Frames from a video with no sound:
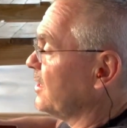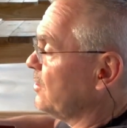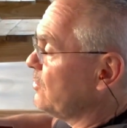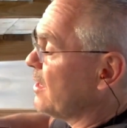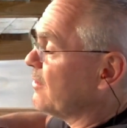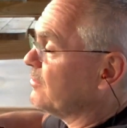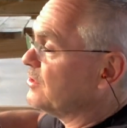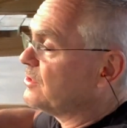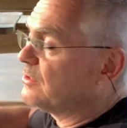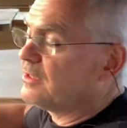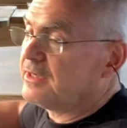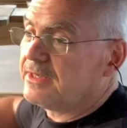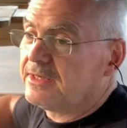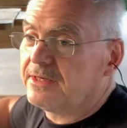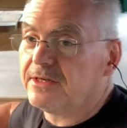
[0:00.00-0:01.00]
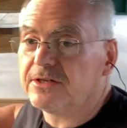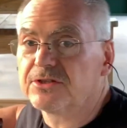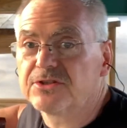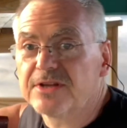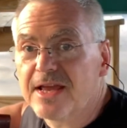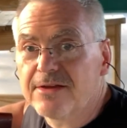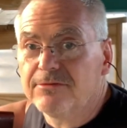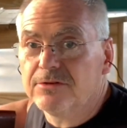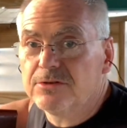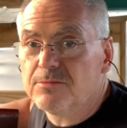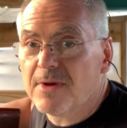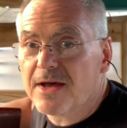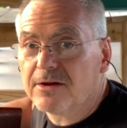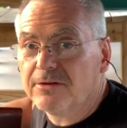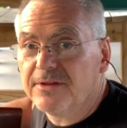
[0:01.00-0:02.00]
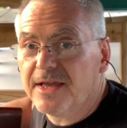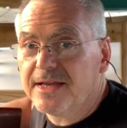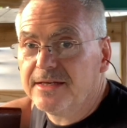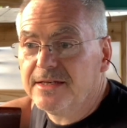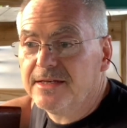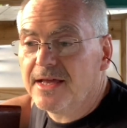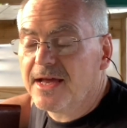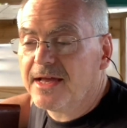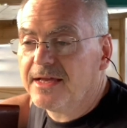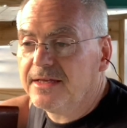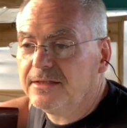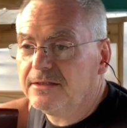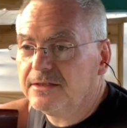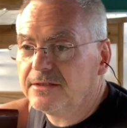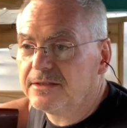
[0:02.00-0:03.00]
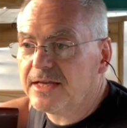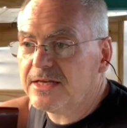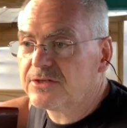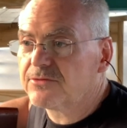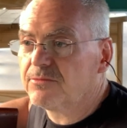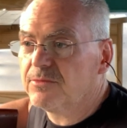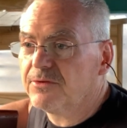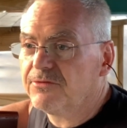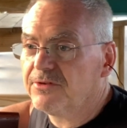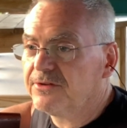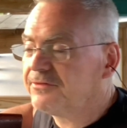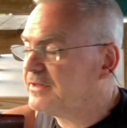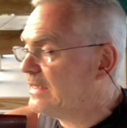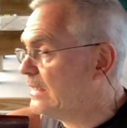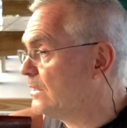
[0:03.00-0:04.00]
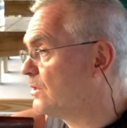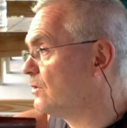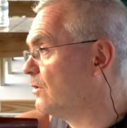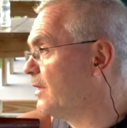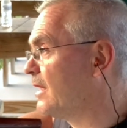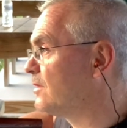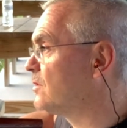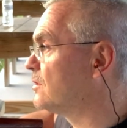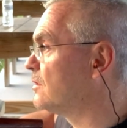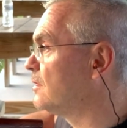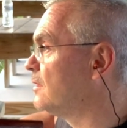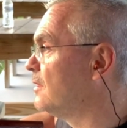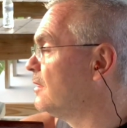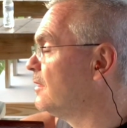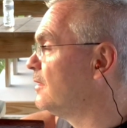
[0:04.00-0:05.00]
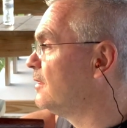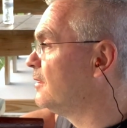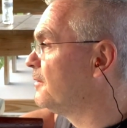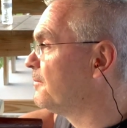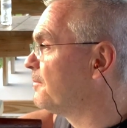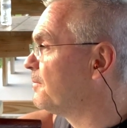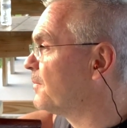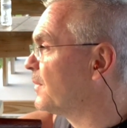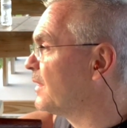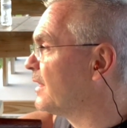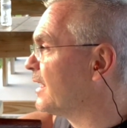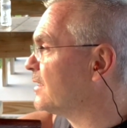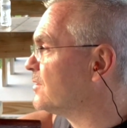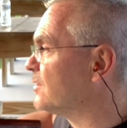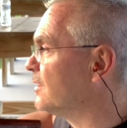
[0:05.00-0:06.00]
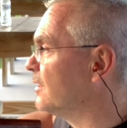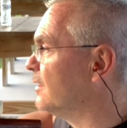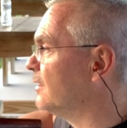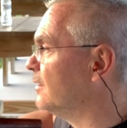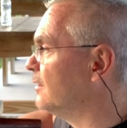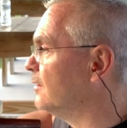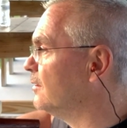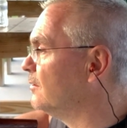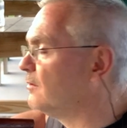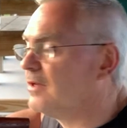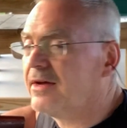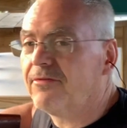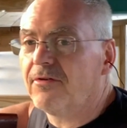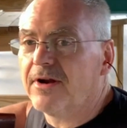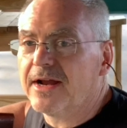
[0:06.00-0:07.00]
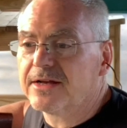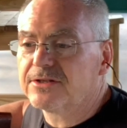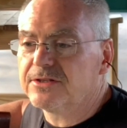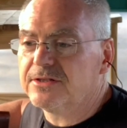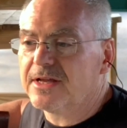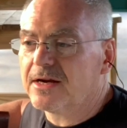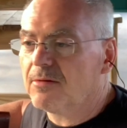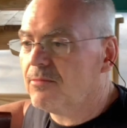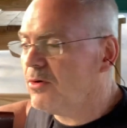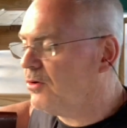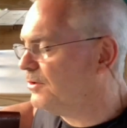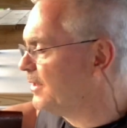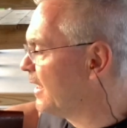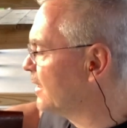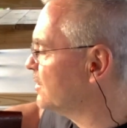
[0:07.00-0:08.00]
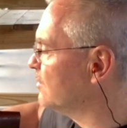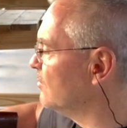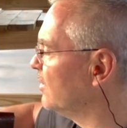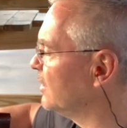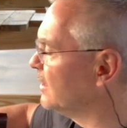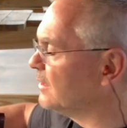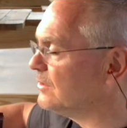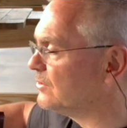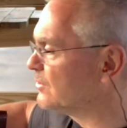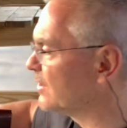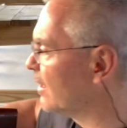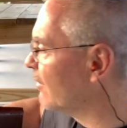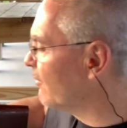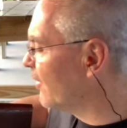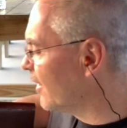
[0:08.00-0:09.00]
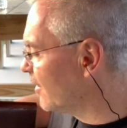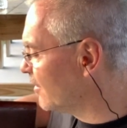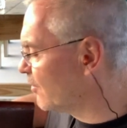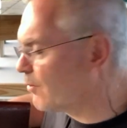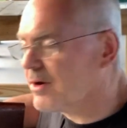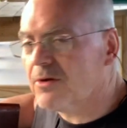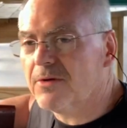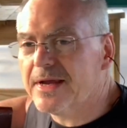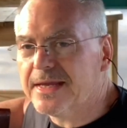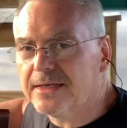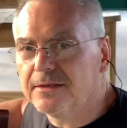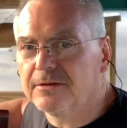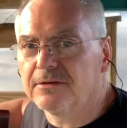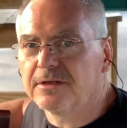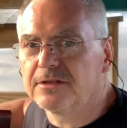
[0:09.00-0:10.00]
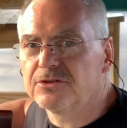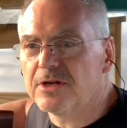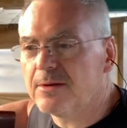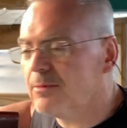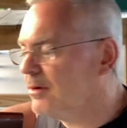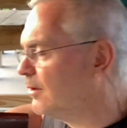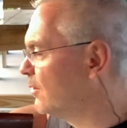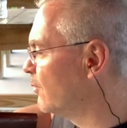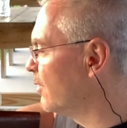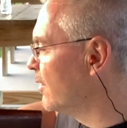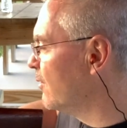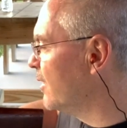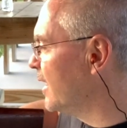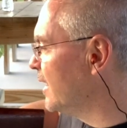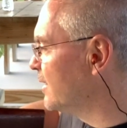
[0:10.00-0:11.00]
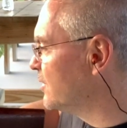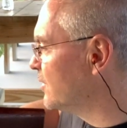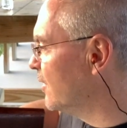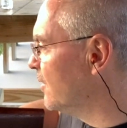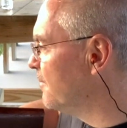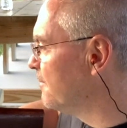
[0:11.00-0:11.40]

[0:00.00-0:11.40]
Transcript: have a Savage Model 99 that dates from the 50s, so that's a lever action, not a bolt action, but it is center fire 308, chambered at 308. So